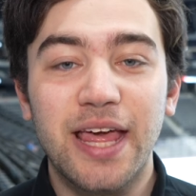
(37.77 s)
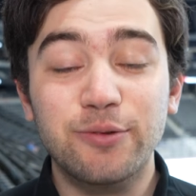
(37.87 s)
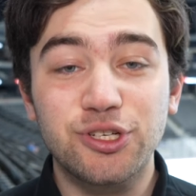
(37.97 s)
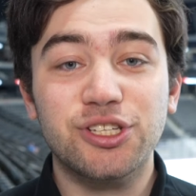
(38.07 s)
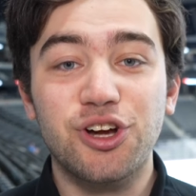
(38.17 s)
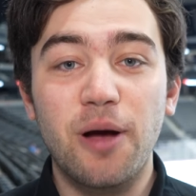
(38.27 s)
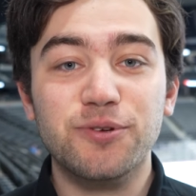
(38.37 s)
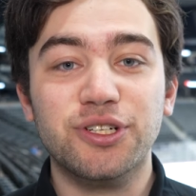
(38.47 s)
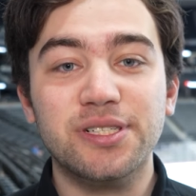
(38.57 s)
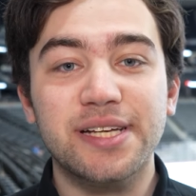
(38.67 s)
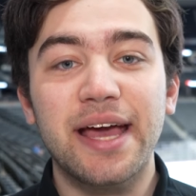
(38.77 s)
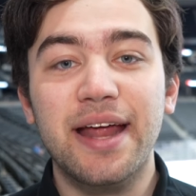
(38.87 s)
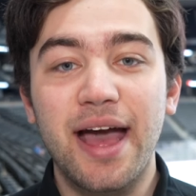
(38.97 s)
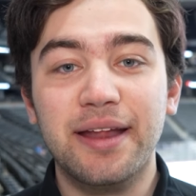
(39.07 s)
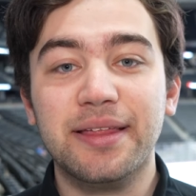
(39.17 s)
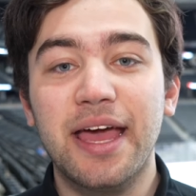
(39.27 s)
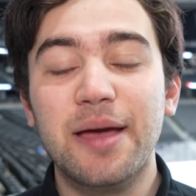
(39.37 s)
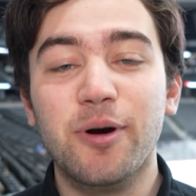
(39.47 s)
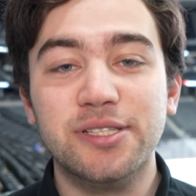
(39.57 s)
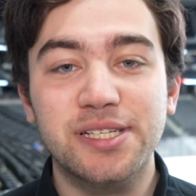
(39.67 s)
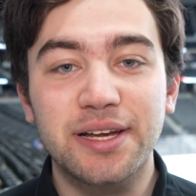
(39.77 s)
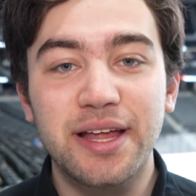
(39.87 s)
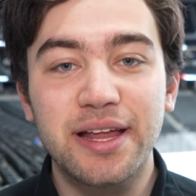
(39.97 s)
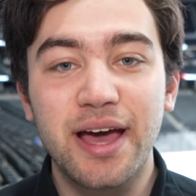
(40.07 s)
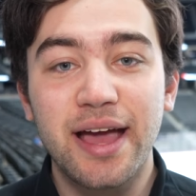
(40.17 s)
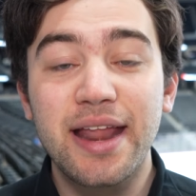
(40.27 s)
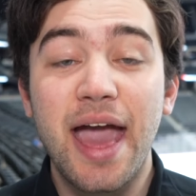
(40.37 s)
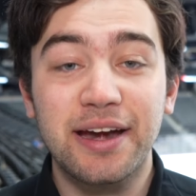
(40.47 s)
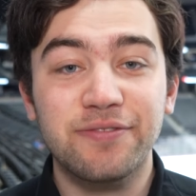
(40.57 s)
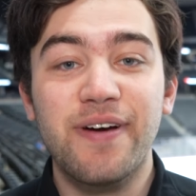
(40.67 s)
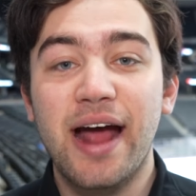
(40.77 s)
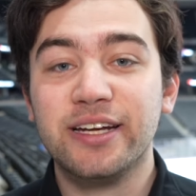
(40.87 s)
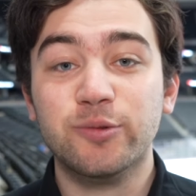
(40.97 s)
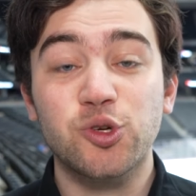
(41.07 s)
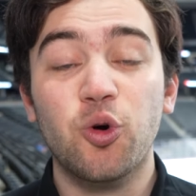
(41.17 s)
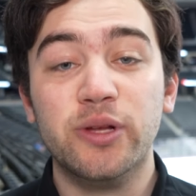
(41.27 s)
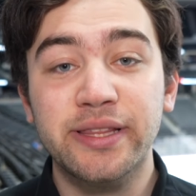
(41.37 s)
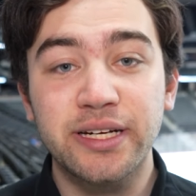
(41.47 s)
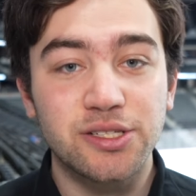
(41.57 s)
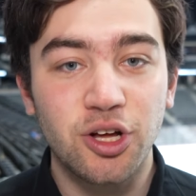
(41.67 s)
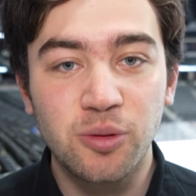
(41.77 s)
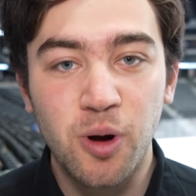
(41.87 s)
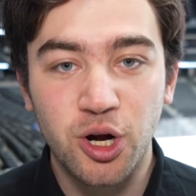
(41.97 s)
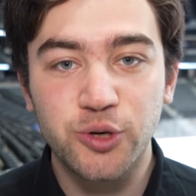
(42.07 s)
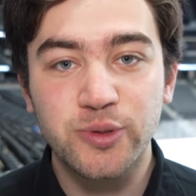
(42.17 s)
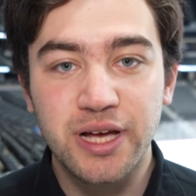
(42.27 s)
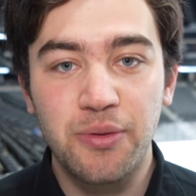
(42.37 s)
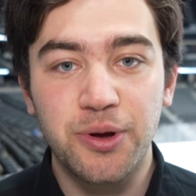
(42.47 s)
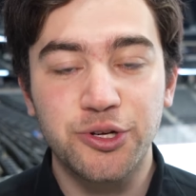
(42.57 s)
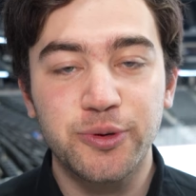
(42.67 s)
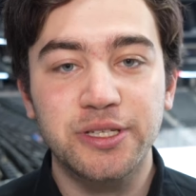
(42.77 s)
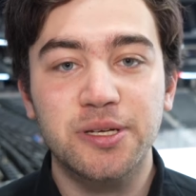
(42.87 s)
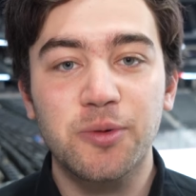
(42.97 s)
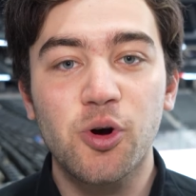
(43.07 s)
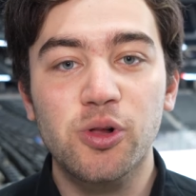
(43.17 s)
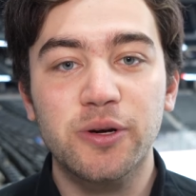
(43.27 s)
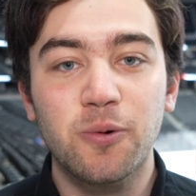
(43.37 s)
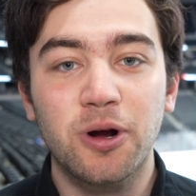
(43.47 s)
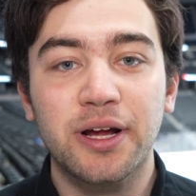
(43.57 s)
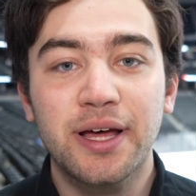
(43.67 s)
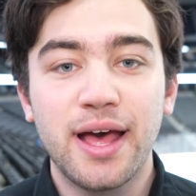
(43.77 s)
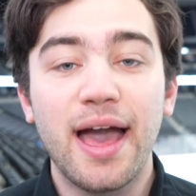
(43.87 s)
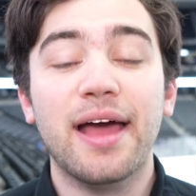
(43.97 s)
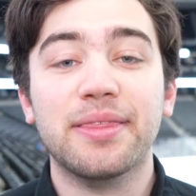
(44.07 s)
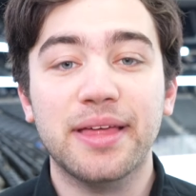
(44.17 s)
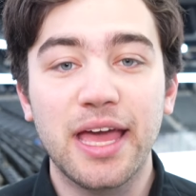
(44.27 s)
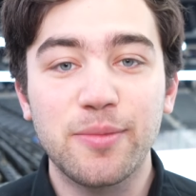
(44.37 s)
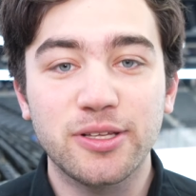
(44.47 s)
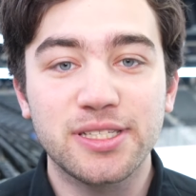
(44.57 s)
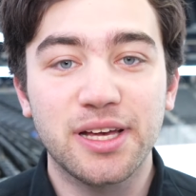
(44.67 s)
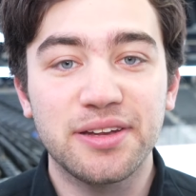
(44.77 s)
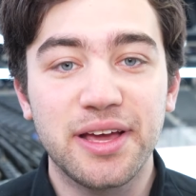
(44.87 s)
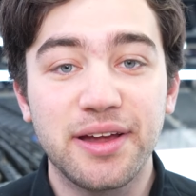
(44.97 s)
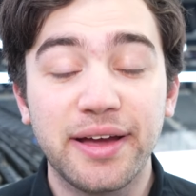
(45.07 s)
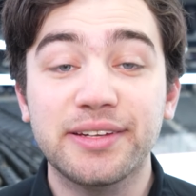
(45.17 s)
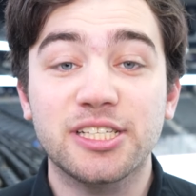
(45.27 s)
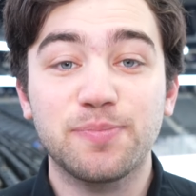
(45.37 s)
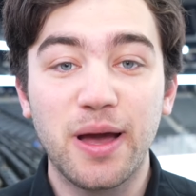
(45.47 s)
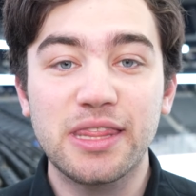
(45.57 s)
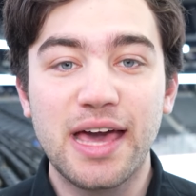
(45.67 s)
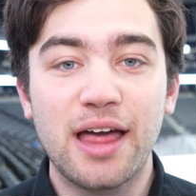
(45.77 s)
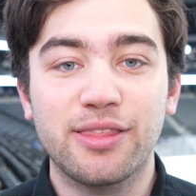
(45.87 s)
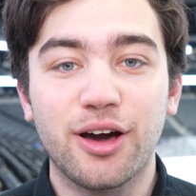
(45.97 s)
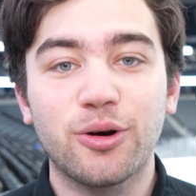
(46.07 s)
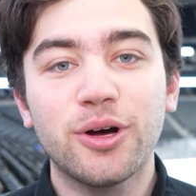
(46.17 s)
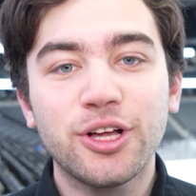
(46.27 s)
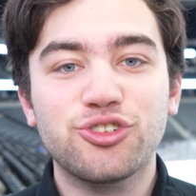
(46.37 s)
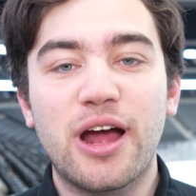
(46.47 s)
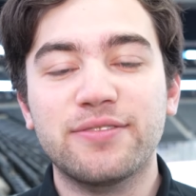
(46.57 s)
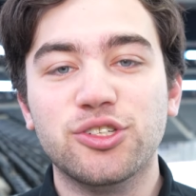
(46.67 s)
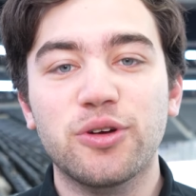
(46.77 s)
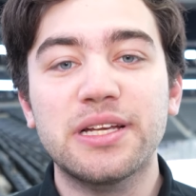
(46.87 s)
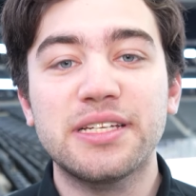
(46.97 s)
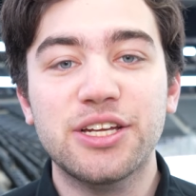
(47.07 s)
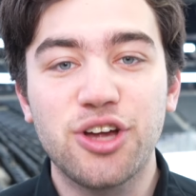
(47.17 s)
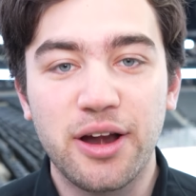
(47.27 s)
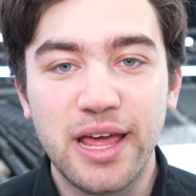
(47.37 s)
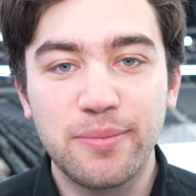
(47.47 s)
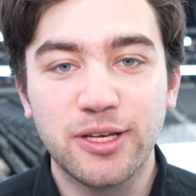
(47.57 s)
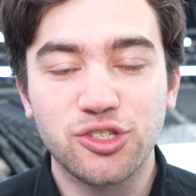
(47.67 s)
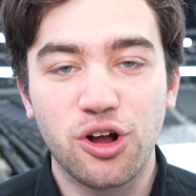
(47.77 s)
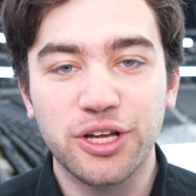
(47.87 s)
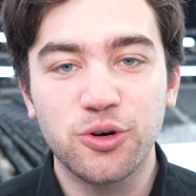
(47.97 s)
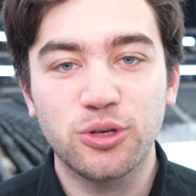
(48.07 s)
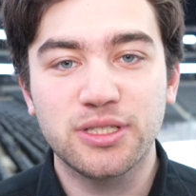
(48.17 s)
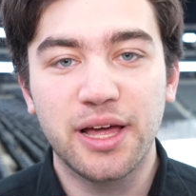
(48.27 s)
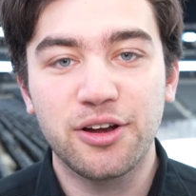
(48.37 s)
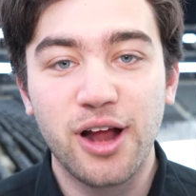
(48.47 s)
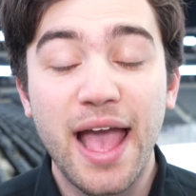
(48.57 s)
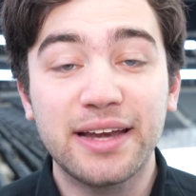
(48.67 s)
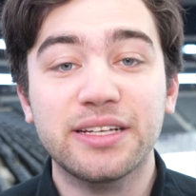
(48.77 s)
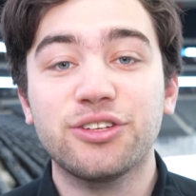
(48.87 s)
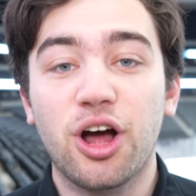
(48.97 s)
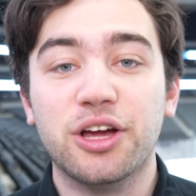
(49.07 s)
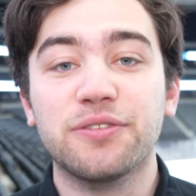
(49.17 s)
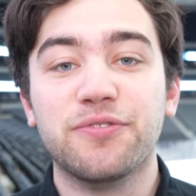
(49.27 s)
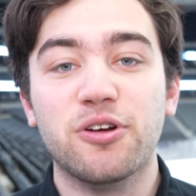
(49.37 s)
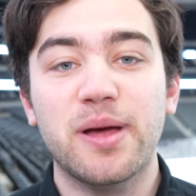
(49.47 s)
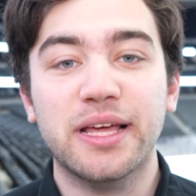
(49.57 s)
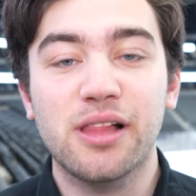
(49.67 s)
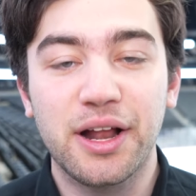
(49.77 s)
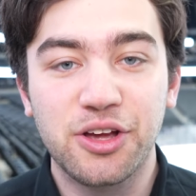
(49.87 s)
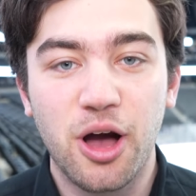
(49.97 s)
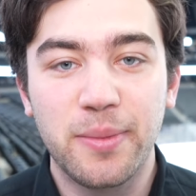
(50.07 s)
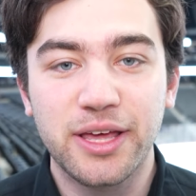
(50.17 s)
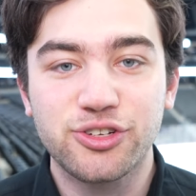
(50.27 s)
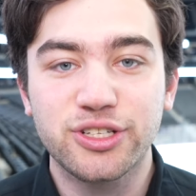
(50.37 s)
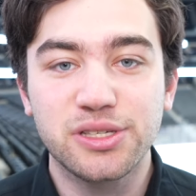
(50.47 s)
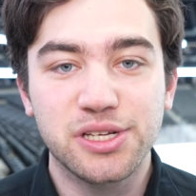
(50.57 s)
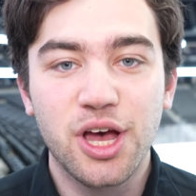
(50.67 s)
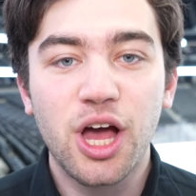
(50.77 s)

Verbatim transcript: it was just an optional skate ahead of the game on Sunday night. And in fact, it was only Linus Ullmark who was out there doing some goalie work ahead of the game on Sunday night. Despite that, though, Travis Green did not name a starting goaltender and did not confirm any line combinations